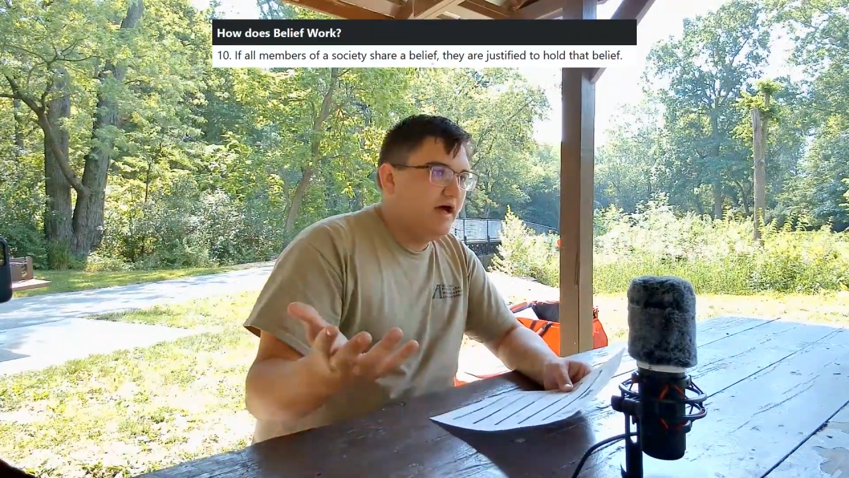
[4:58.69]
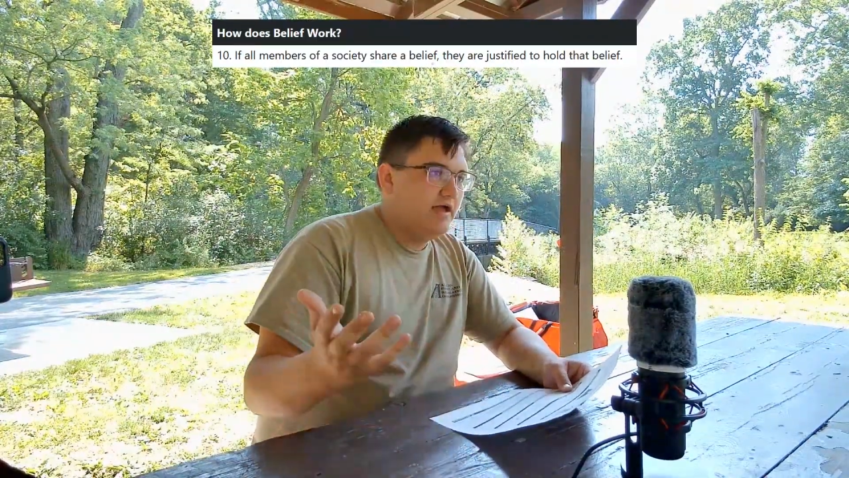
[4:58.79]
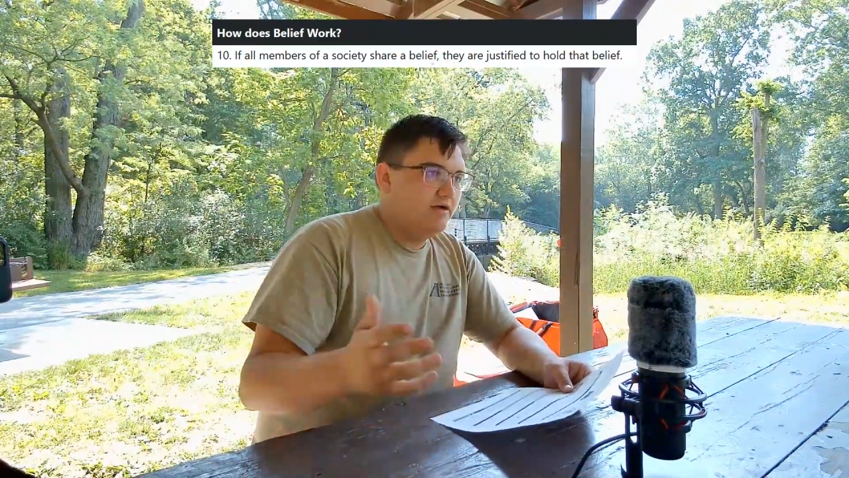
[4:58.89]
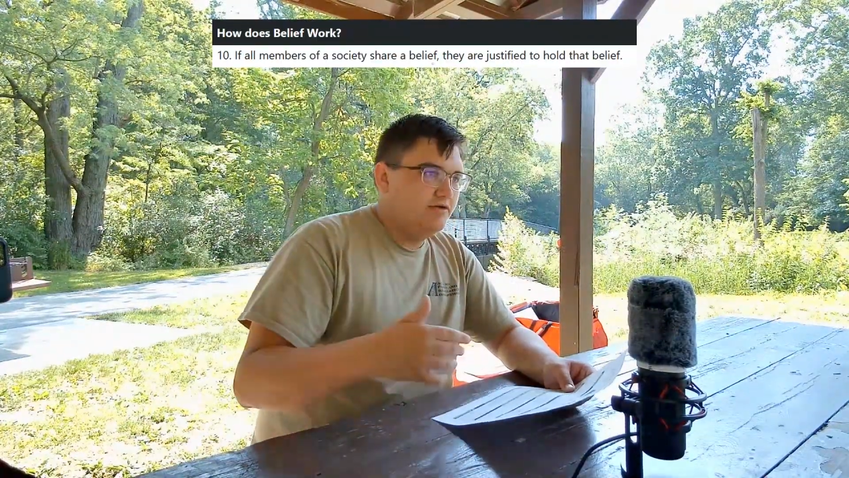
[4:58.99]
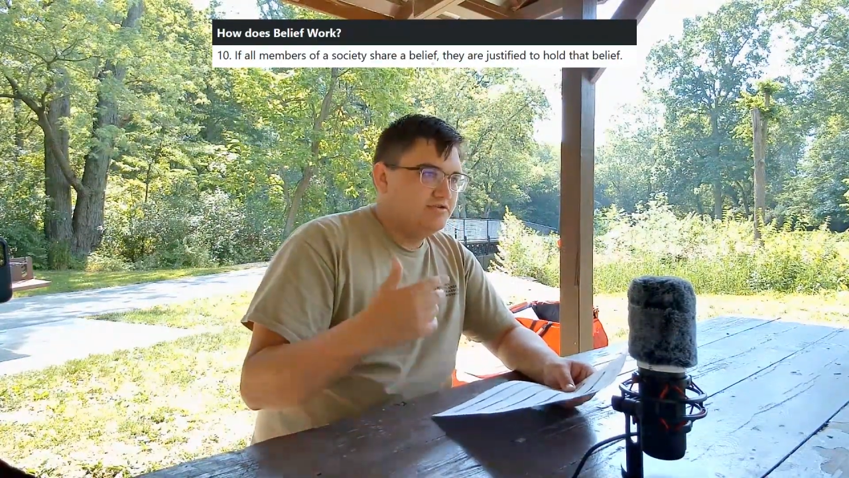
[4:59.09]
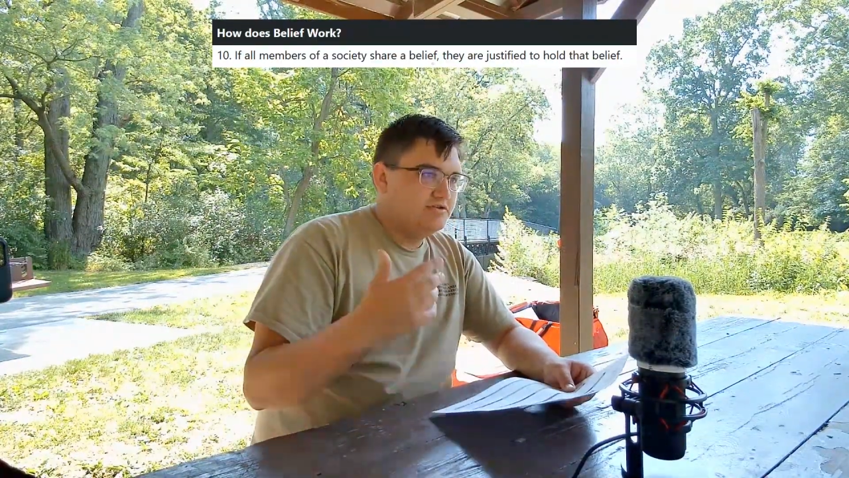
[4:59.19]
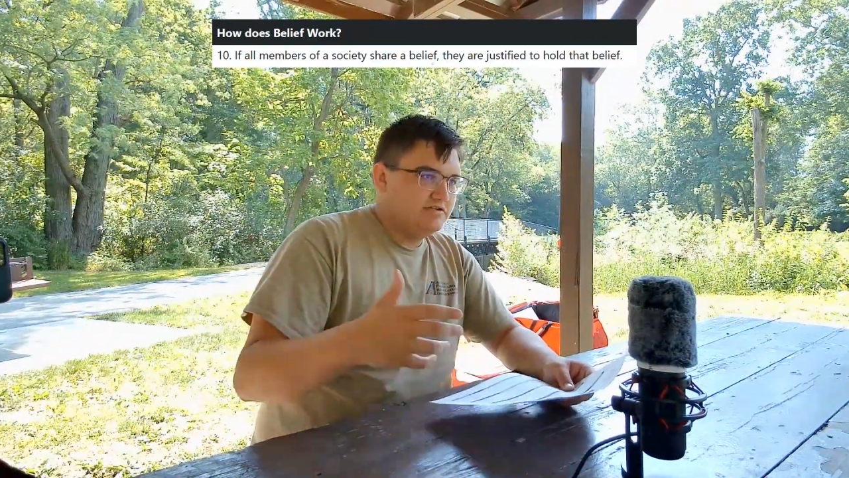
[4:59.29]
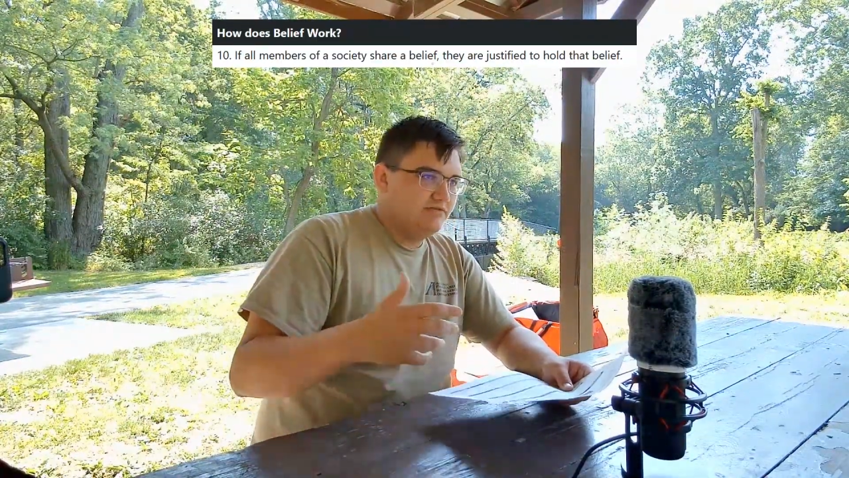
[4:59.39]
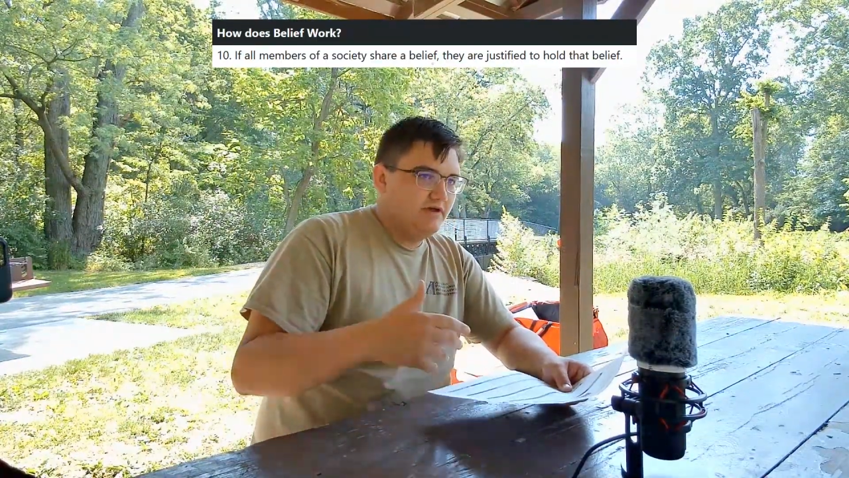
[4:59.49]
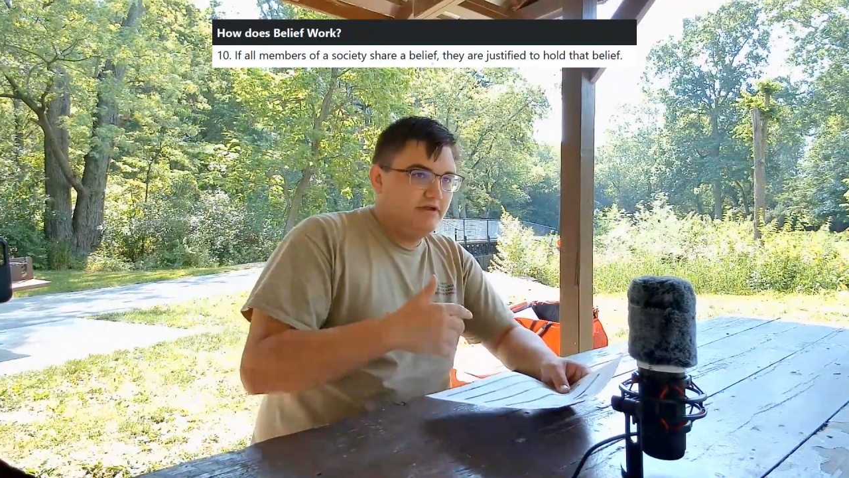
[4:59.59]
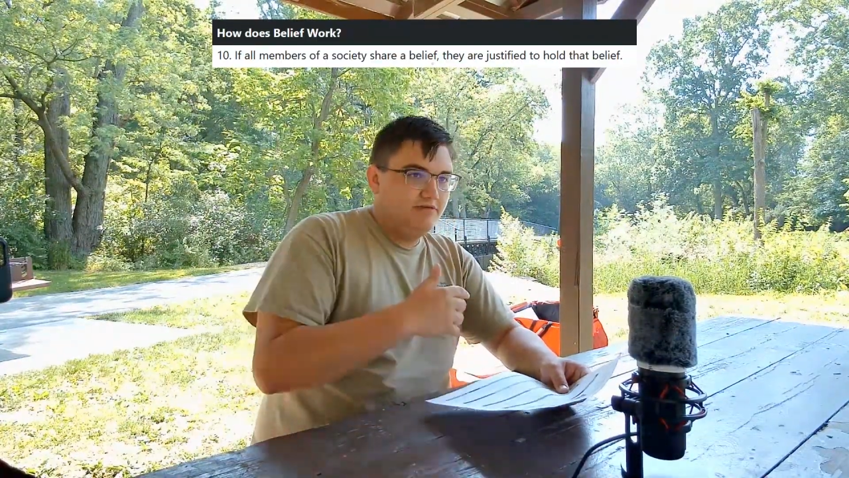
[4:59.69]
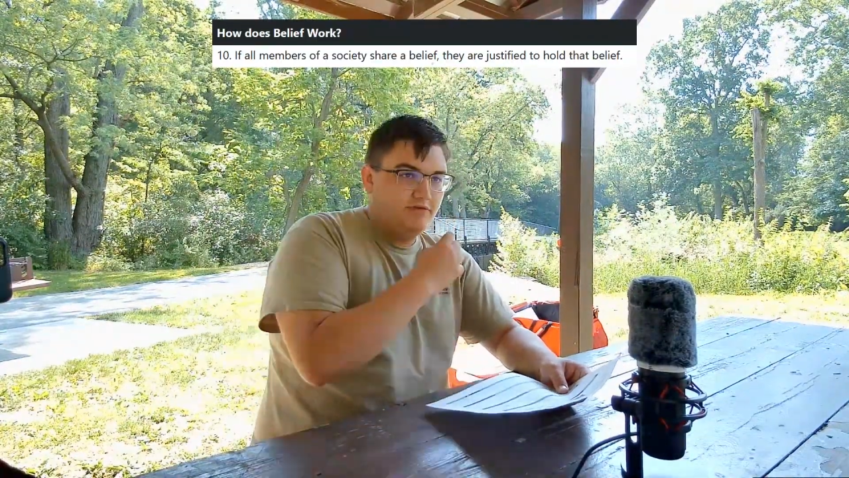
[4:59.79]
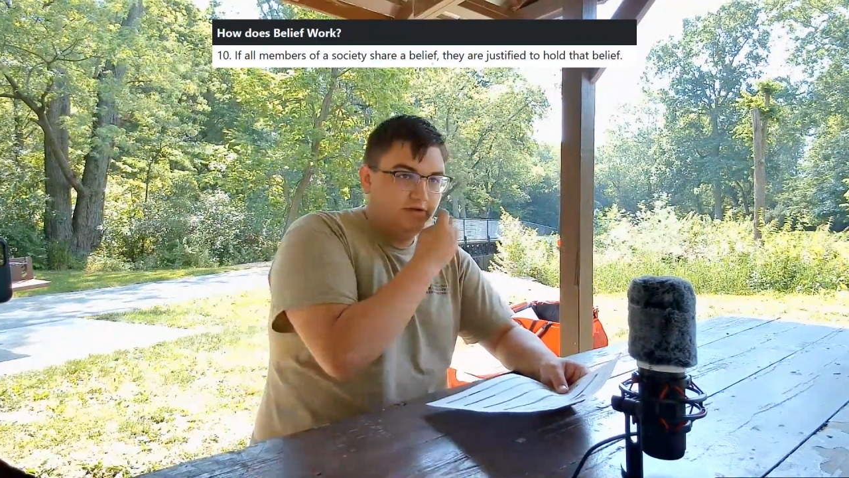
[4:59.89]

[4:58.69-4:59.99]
Are you justified if you're